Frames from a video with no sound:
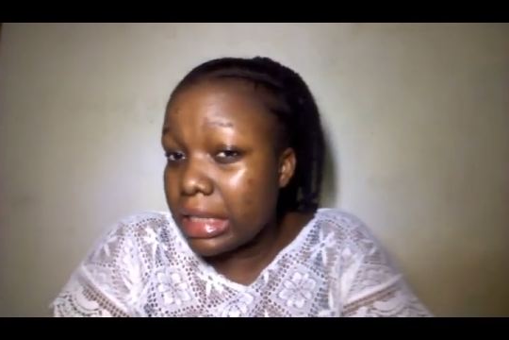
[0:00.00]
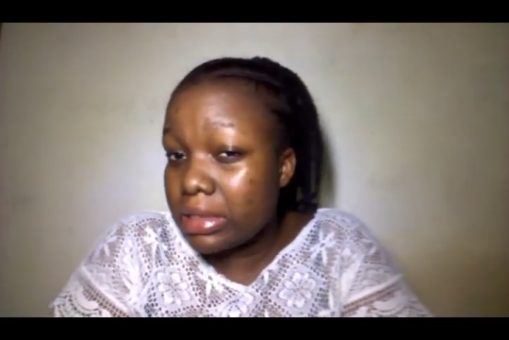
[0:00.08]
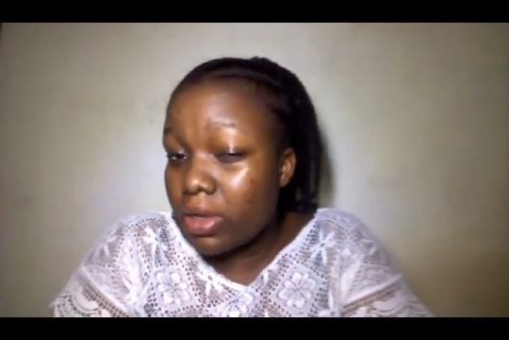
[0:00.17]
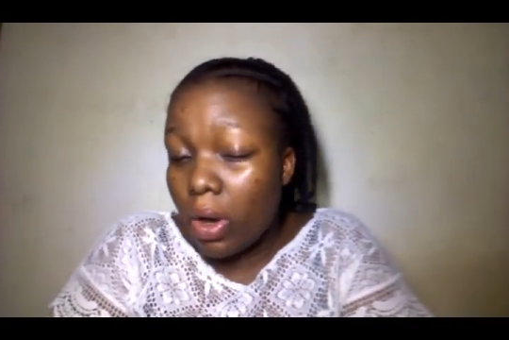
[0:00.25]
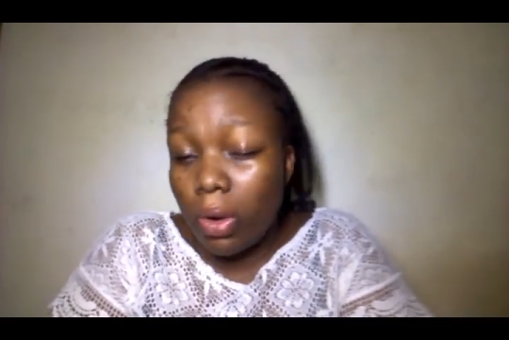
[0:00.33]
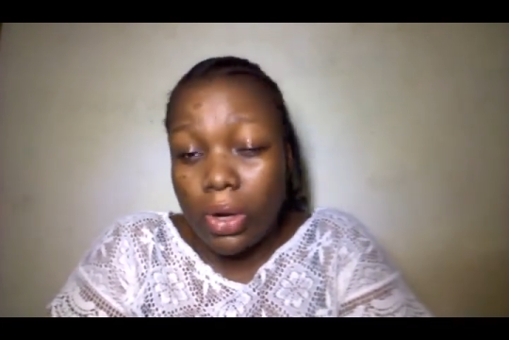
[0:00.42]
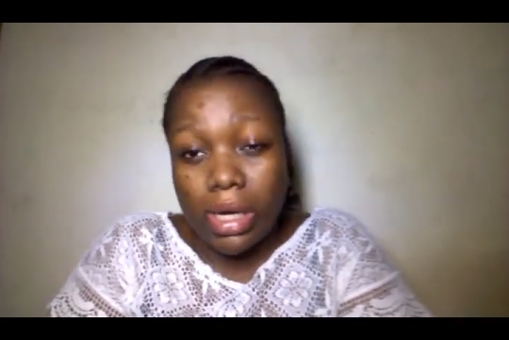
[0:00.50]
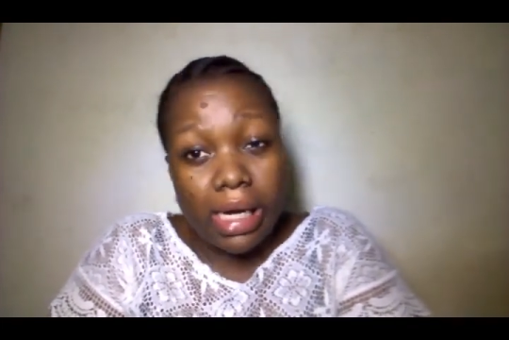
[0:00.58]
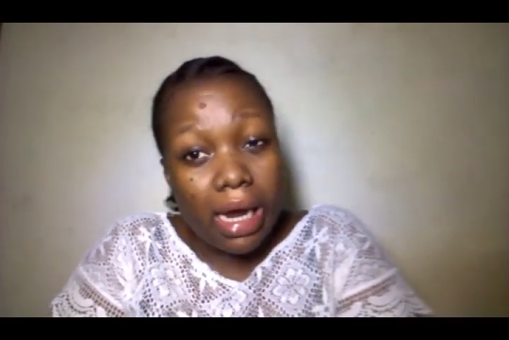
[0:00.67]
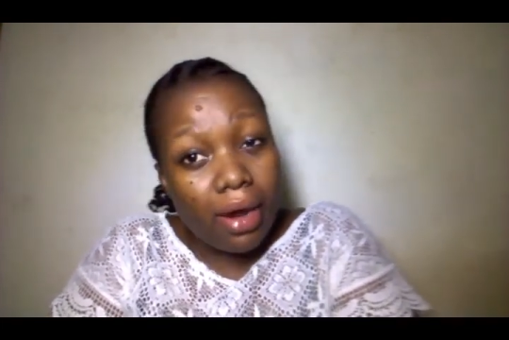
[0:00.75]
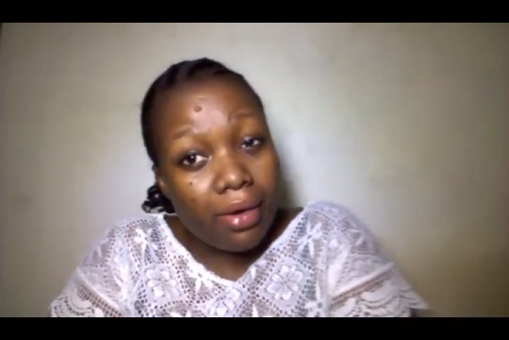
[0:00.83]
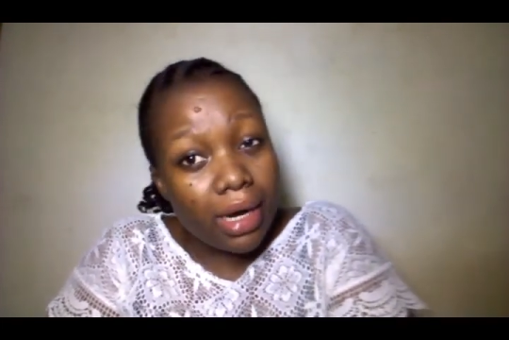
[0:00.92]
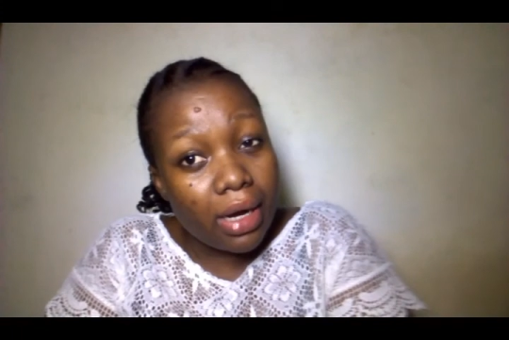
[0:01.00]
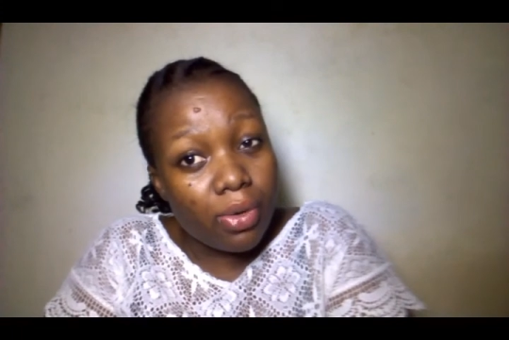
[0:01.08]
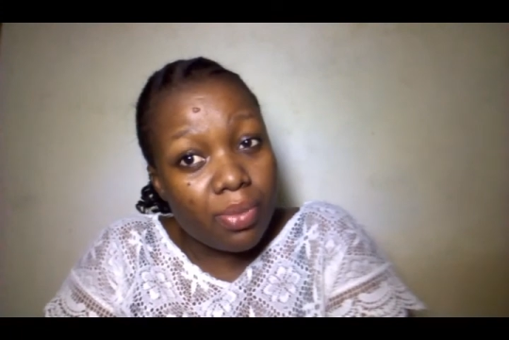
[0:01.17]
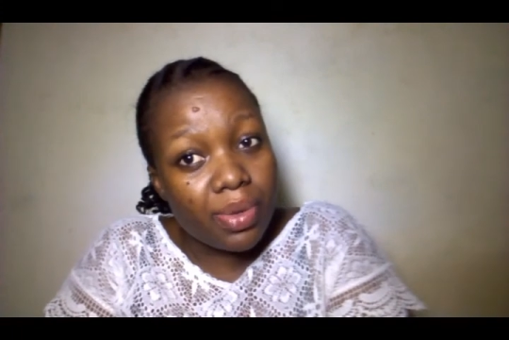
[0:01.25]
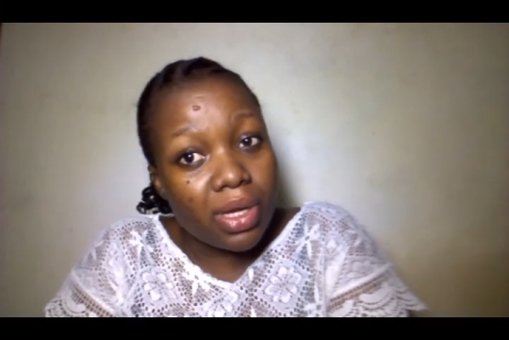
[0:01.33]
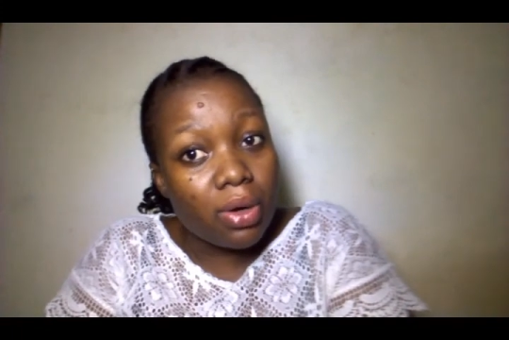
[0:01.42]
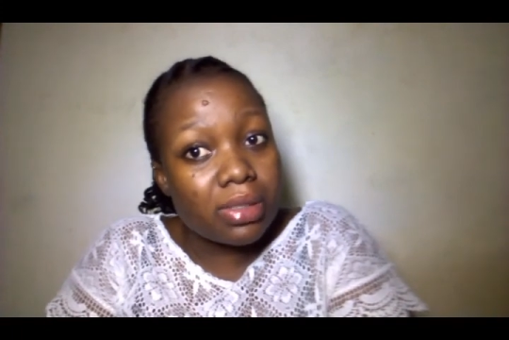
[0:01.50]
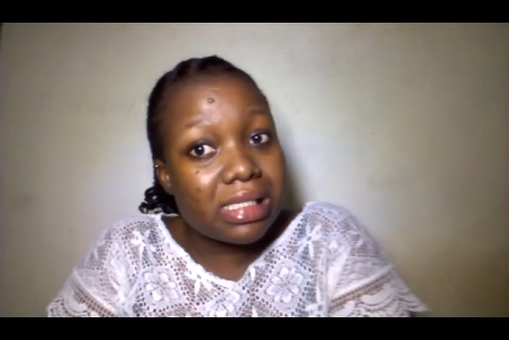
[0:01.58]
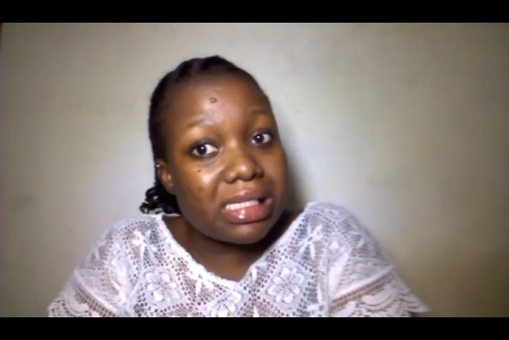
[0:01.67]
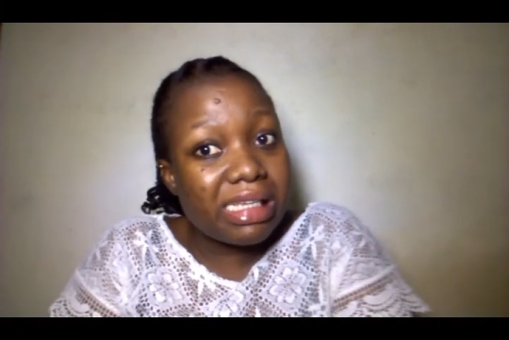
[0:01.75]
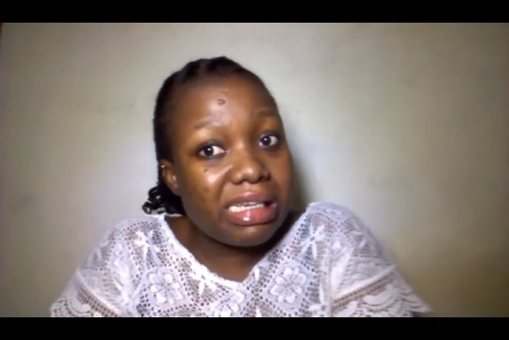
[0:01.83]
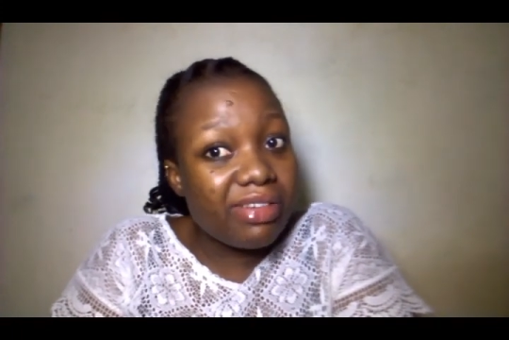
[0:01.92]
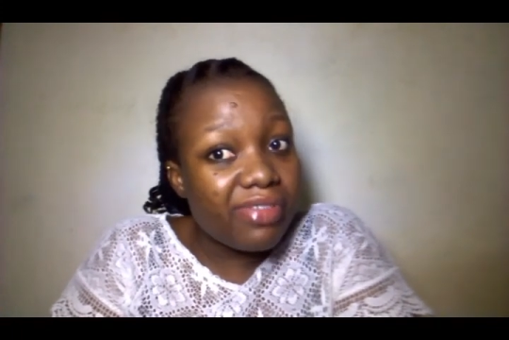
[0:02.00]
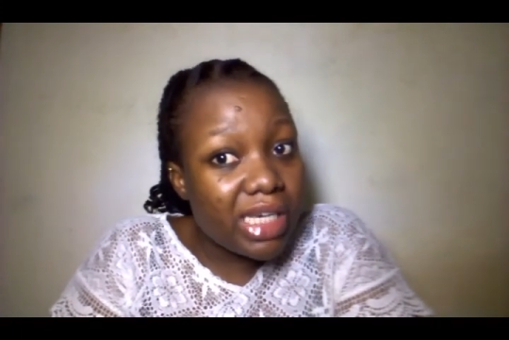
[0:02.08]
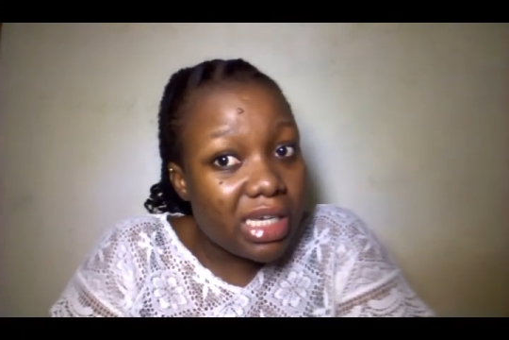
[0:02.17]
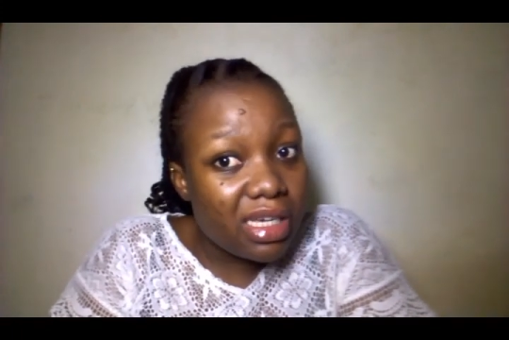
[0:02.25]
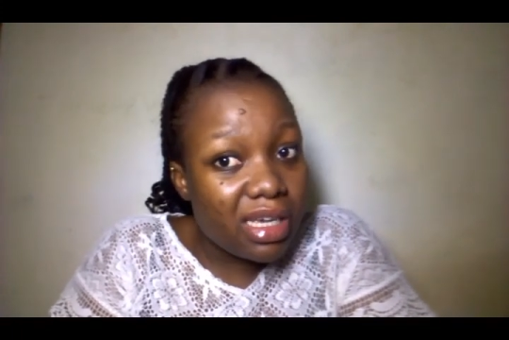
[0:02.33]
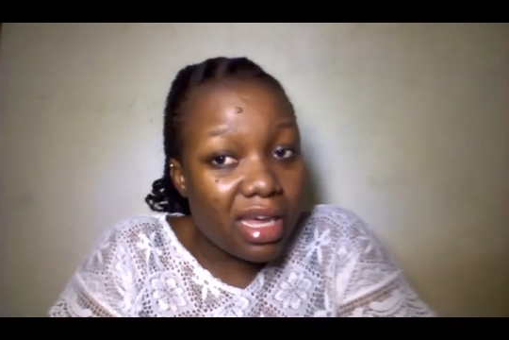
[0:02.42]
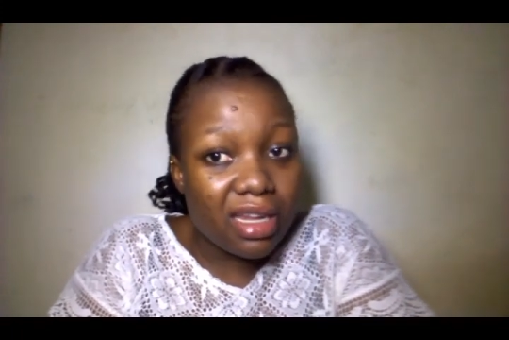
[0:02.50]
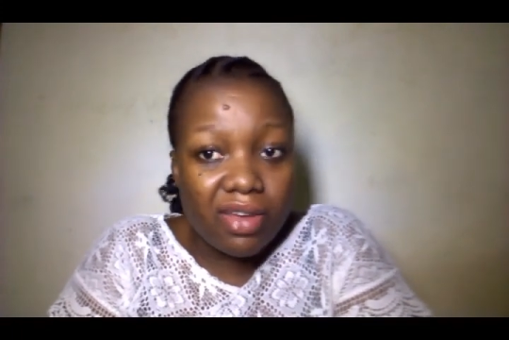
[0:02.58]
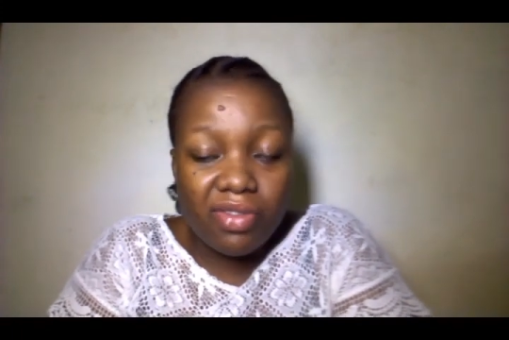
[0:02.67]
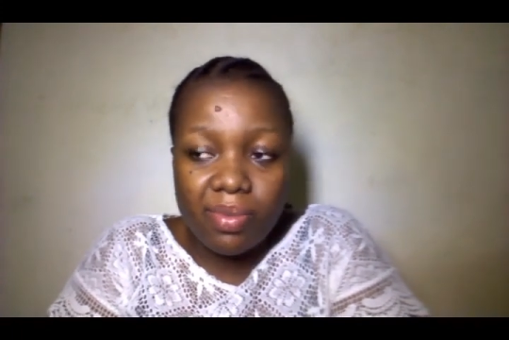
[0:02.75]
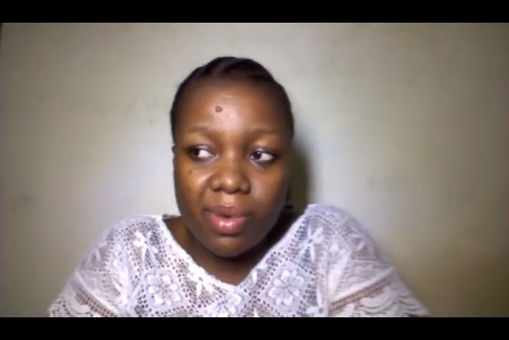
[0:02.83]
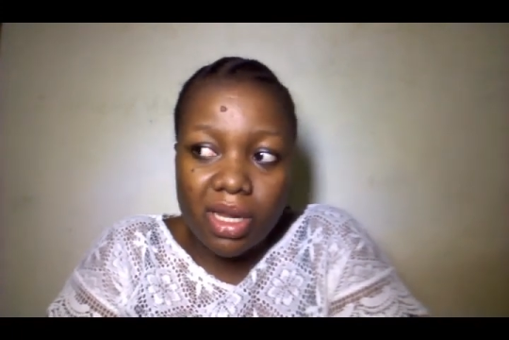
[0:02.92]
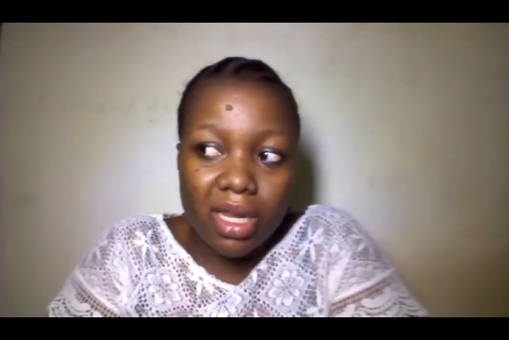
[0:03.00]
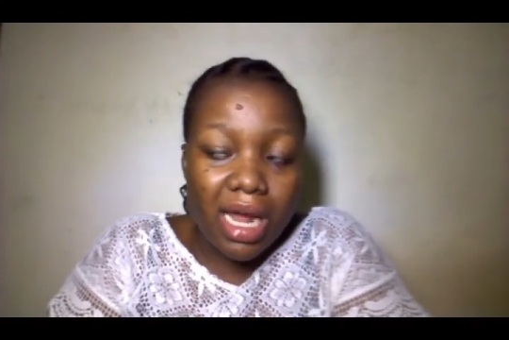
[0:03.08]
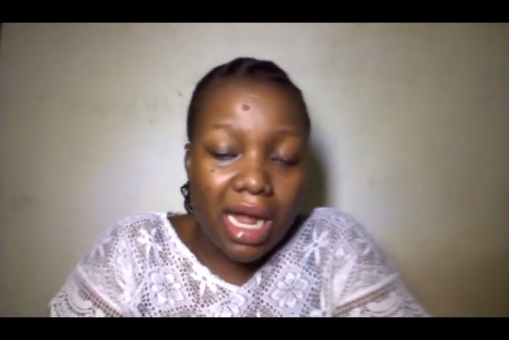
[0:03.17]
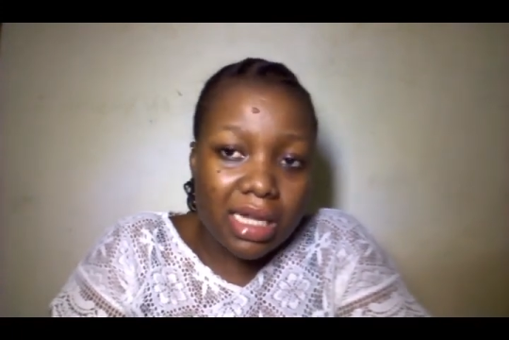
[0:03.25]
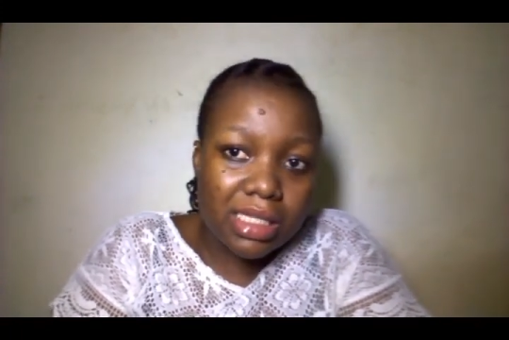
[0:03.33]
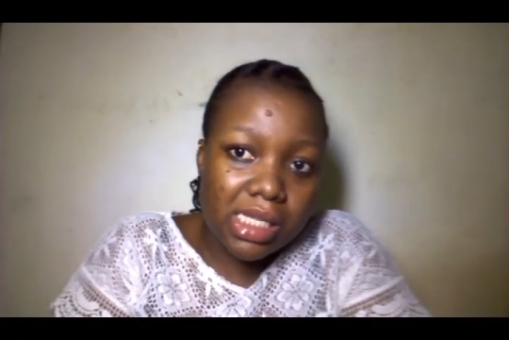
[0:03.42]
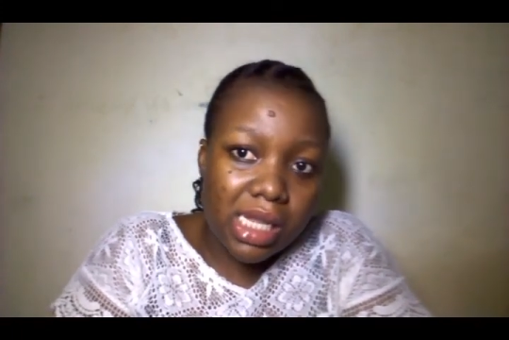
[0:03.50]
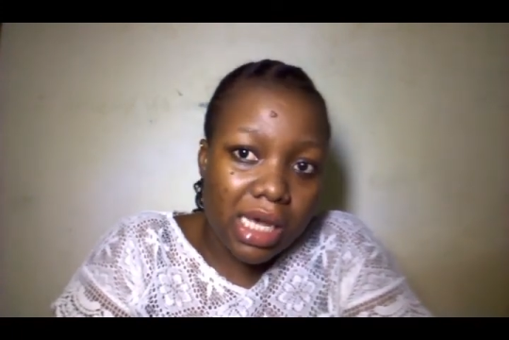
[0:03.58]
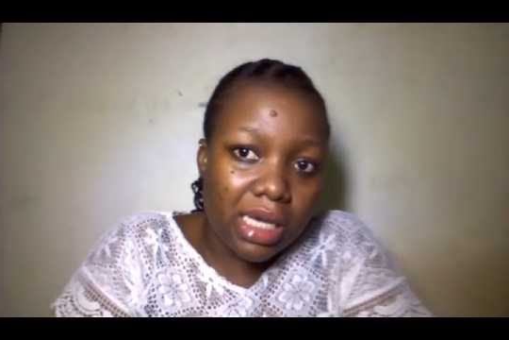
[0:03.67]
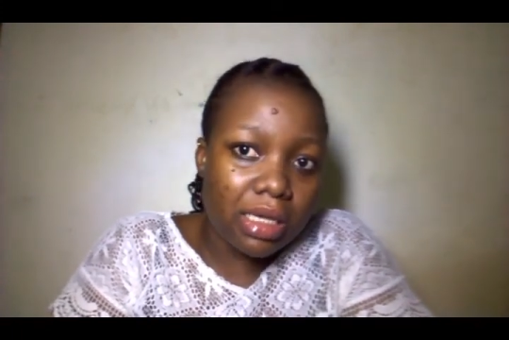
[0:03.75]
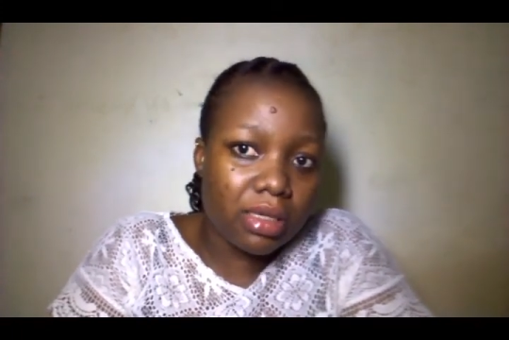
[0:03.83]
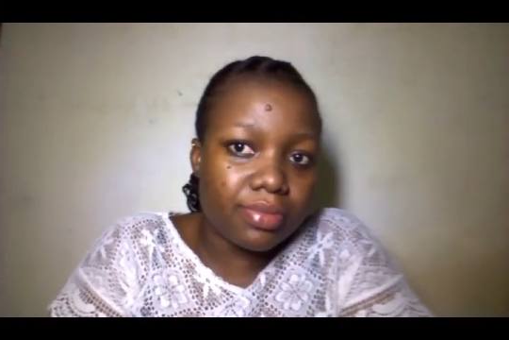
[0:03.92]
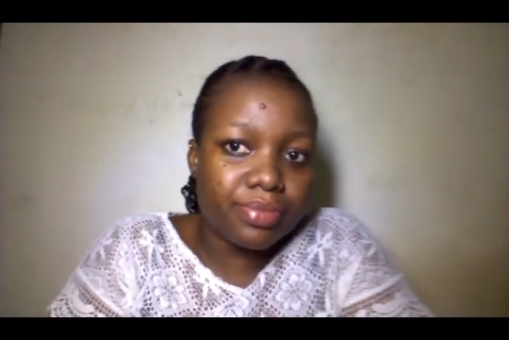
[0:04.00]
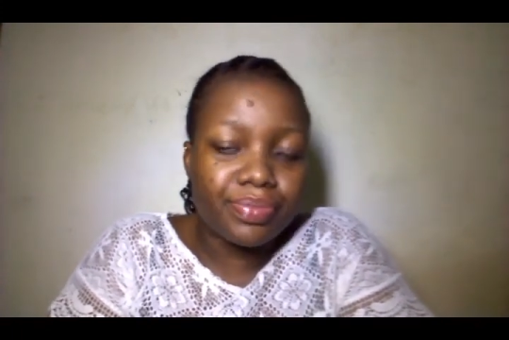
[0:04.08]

it or hear it will be on TV, and everybody acts like,